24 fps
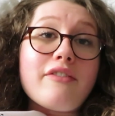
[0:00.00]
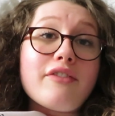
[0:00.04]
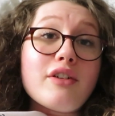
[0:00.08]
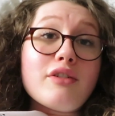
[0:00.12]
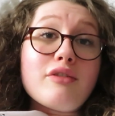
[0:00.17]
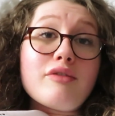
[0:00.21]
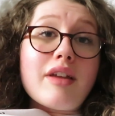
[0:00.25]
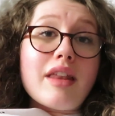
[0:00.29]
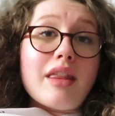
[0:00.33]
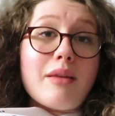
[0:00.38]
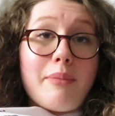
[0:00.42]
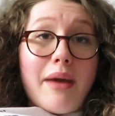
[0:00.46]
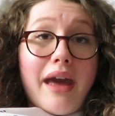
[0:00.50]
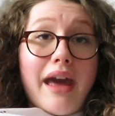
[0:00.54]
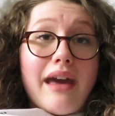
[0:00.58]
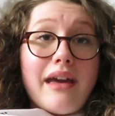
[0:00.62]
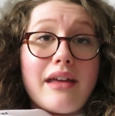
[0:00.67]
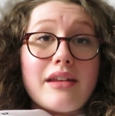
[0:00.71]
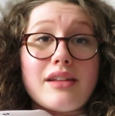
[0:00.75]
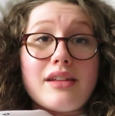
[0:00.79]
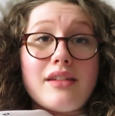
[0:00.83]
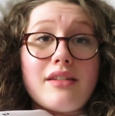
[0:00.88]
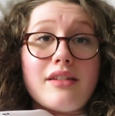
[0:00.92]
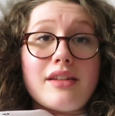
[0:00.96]
feel really
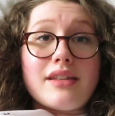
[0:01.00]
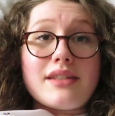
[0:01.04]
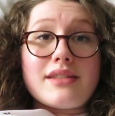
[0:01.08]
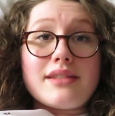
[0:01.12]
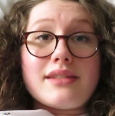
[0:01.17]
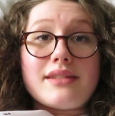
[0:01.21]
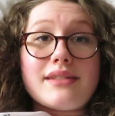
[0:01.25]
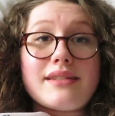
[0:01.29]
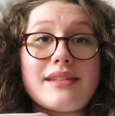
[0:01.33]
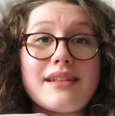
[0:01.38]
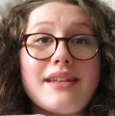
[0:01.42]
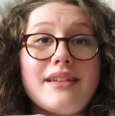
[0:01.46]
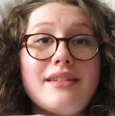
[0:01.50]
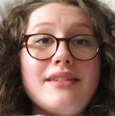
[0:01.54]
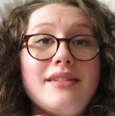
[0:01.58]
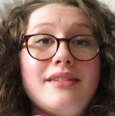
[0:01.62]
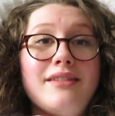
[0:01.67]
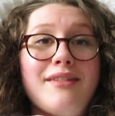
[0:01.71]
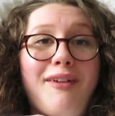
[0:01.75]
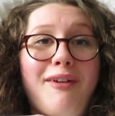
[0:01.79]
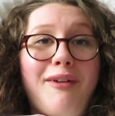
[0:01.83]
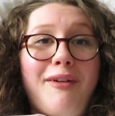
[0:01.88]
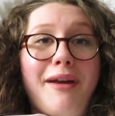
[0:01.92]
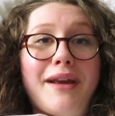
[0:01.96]
bad because
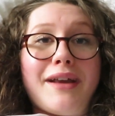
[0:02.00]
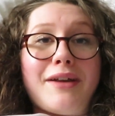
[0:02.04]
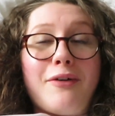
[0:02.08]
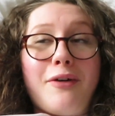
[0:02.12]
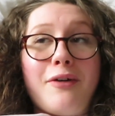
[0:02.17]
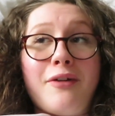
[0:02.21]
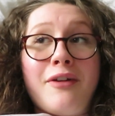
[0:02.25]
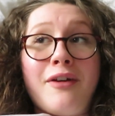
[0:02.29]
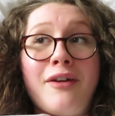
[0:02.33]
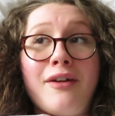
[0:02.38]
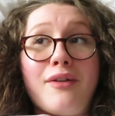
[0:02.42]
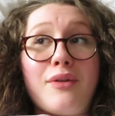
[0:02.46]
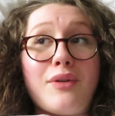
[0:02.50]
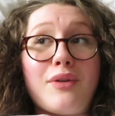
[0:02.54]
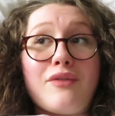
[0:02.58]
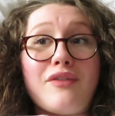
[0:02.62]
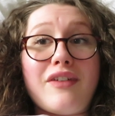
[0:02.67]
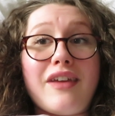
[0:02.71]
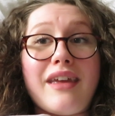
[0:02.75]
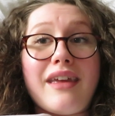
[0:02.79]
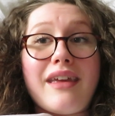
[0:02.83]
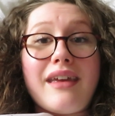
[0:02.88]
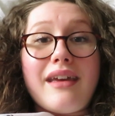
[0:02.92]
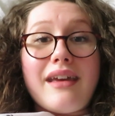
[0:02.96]
I got an arc of
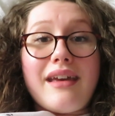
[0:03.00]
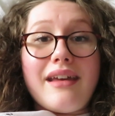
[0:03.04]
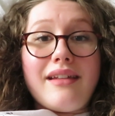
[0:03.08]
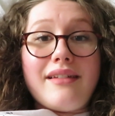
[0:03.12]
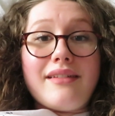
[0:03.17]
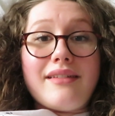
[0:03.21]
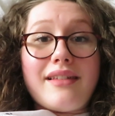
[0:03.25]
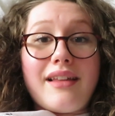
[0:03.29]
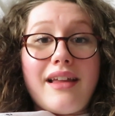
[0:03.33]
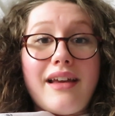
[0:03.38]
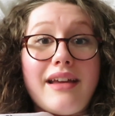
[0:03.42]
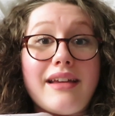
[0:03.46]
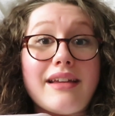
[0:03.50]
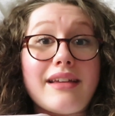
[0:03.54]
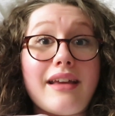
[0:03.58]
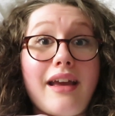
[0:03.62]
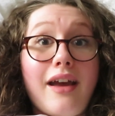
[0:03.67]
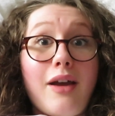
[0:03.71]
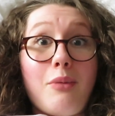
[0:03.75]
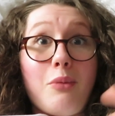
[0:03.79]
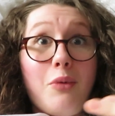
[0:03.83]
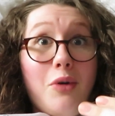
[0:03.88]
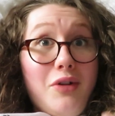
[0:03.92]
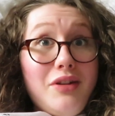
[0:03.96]
it and like
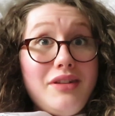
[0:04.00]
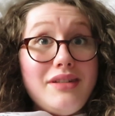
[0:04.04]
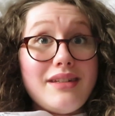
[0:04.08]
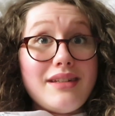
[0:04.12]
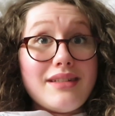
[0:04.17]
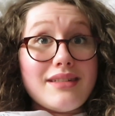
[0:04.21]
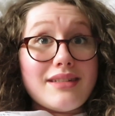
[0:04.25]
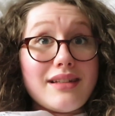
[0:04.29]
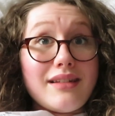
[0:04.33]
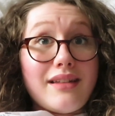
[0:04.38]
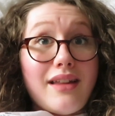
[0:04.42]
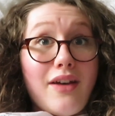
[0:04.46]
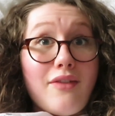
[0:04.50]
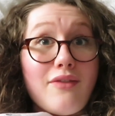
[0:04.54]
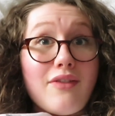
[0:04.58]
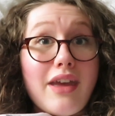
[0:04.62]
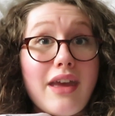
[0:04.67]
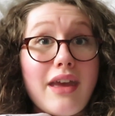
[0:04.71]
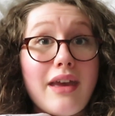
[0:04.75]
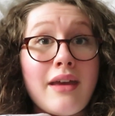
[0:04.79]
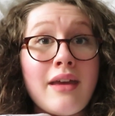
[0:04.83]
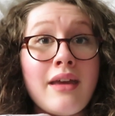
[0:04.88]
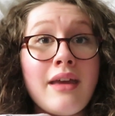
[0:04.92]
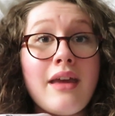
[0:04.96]
I wanted to love
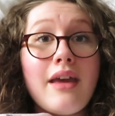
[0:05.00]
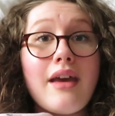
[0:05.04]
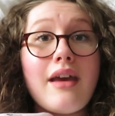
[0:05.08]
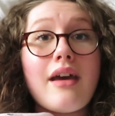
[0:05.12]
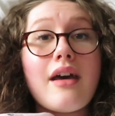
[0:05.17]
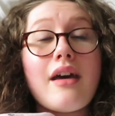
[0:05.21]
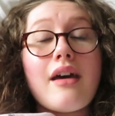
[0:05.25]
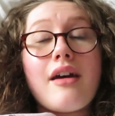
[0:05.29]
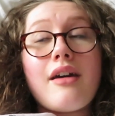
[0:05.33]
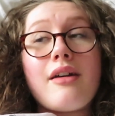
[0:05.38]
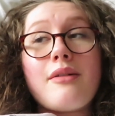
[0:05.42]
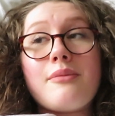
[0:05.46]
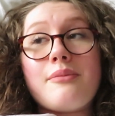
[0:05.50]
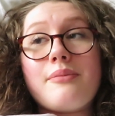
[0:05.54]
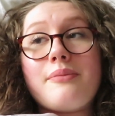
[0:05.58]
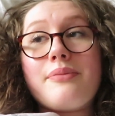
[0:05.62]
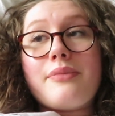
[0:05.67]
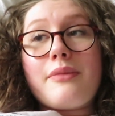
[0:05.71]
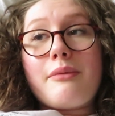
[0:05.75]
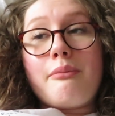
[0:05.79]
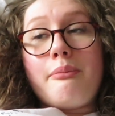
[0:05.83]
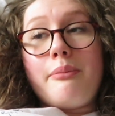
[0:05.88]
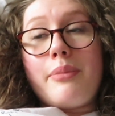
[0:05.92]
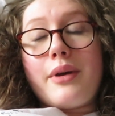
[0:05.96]
it,
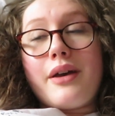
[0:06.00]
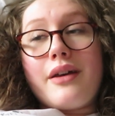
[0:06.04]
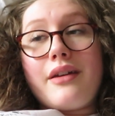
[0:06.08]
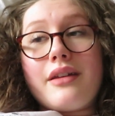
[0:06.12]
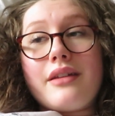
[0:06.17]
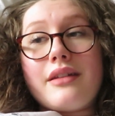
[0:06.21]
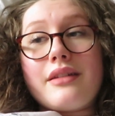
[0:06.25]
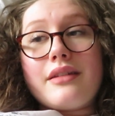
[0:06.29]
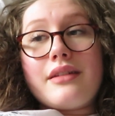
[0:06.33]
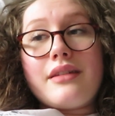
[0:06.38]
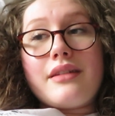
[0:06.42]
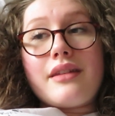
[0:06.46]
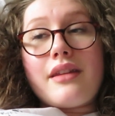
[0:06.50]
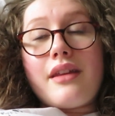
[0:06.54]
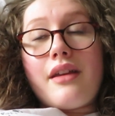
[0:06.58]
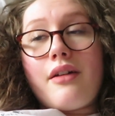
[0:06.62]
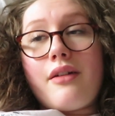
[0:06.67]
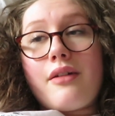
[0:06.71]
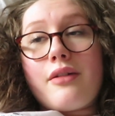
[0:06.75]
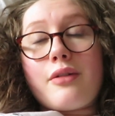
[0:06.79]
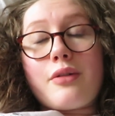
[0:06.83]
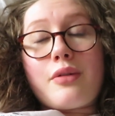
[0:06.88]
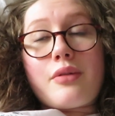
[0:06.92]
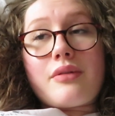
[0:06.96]
but
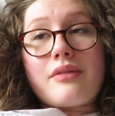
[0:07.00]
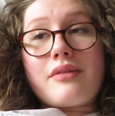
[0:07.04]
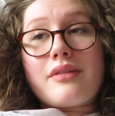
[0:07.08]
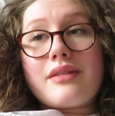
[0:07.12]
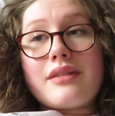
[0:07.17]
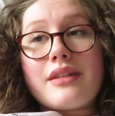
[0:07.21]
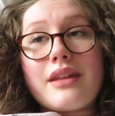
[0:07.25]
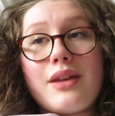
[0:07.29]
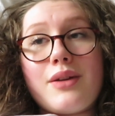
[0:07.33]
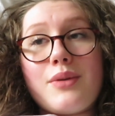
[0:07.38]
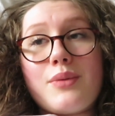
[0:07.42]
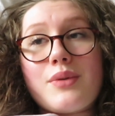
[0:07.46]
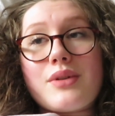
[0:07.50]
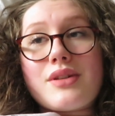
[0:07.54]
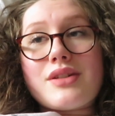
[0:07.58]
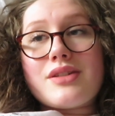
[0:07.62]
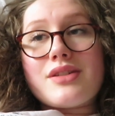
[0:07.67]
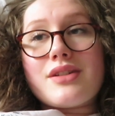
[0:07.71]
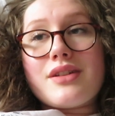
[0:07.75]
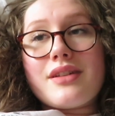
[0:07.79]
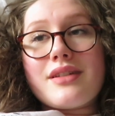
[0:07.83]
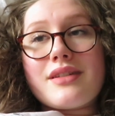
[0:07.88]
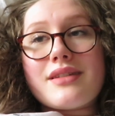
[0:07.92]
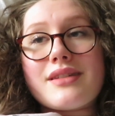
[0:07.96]
oh, it was
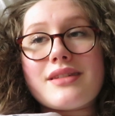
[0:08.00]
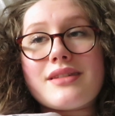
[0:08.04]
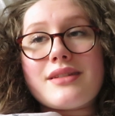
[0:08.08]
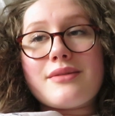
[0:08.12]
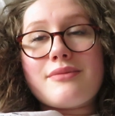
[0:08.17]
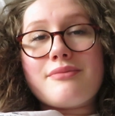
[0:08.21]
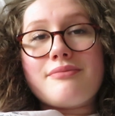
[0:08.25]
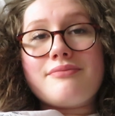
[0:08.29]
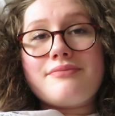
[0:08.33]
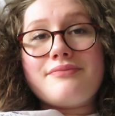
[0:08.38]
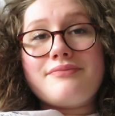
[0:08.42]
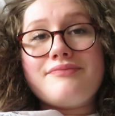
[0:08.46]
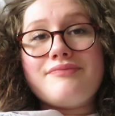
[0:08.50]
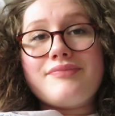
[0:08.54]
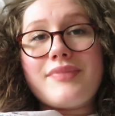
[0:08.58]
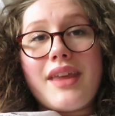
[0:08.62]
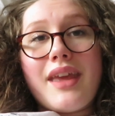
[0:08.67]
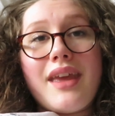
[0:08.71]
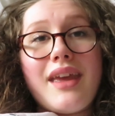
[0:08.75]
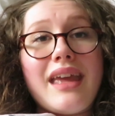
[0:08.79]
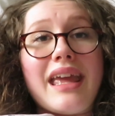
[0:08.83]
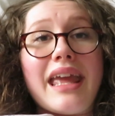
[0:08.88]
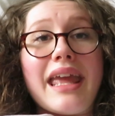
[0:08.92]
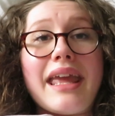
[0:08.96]

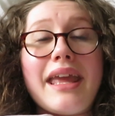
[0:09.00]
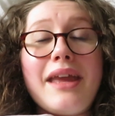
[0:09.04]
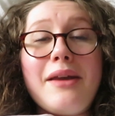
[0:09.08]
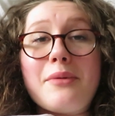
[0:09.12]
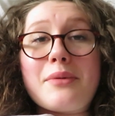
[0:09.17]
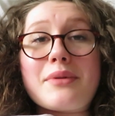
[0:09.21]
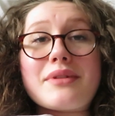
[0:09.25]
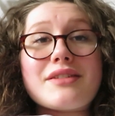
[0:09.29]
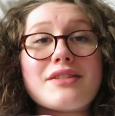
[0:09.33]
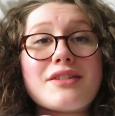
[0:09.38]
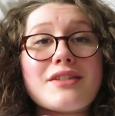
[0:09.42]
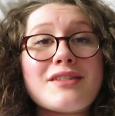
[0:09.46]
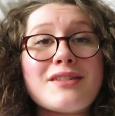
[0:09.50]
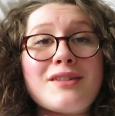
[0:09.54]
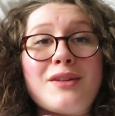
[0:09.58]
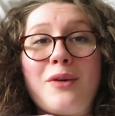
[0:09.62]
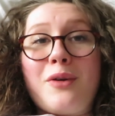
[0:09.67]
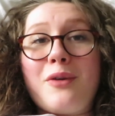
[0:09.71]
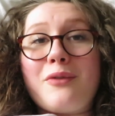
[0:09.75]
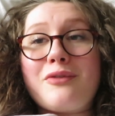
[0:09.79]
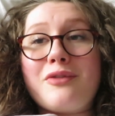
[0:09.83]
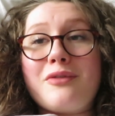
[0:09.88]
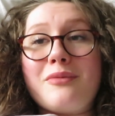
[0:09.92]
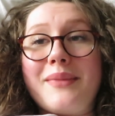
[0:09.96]
just
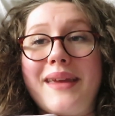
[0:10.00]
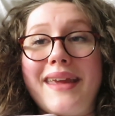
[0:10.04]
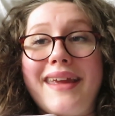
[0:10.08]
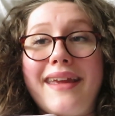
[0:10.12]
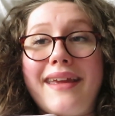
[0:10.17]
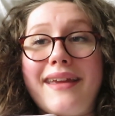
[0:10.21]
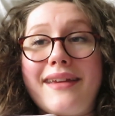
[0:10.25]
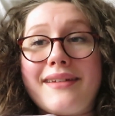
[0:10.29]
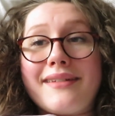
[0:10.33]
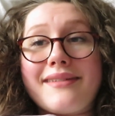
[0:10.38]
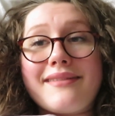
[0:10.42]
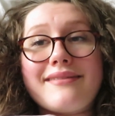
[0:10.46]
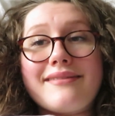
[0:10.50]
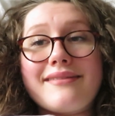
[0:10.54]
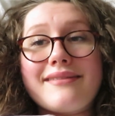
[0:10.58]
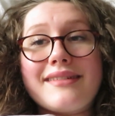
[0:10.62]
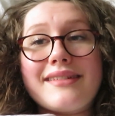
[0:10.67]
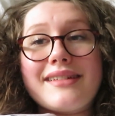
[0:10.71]
not for me.